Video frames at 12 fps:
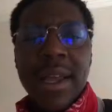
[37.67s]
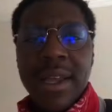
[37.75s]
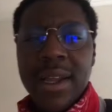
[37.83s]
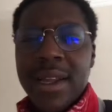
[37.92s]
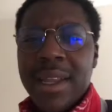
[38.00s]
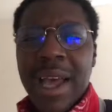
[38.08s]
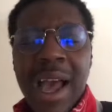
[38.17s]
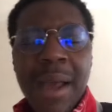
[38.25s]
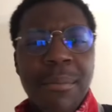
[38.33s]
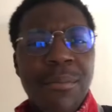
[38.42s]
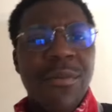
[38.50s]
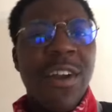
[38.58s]
And
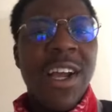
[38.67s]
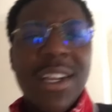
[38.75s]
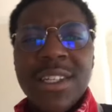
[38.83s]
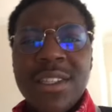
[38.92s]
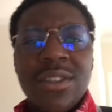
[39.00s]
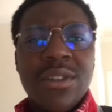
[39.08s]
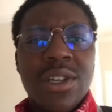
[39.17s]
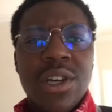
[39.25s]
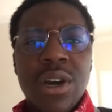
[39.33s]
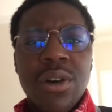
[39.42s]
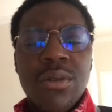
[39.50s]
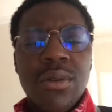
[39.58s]
I'm ready to
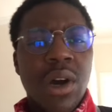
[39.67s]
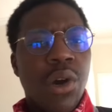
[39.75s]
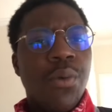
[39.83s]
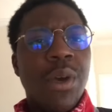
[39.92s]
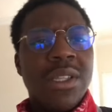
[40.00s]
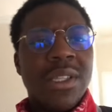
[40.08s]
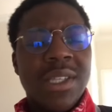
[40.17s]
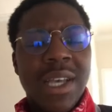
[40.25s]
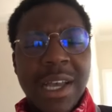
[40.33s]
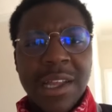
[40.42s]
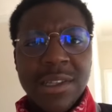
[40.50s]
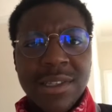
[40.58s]
go. Oh, wait a
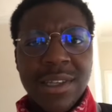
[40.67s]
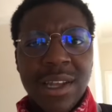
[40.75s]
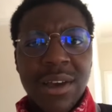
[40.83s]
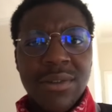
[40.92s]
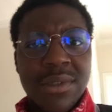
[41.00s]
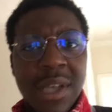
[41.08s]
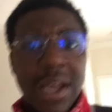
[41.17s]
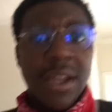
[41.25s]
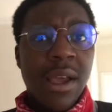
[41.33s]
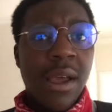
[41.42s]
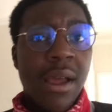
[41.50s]
second. It's sunny outside.